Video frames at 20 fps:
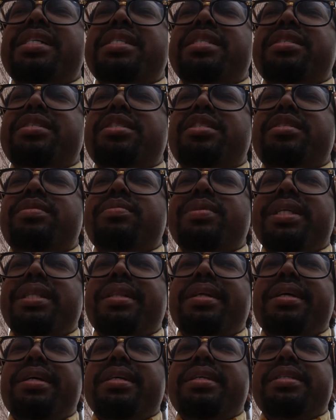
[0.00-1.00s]
there's three
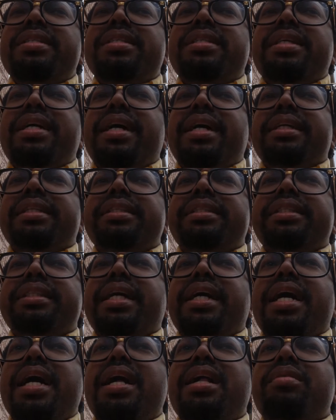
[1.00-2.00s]
things that
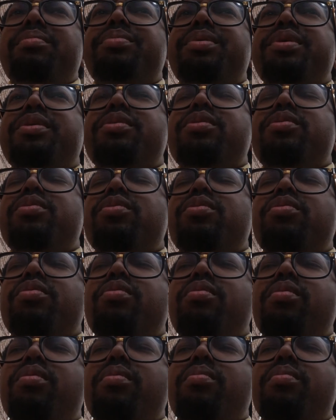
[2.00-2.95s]
help you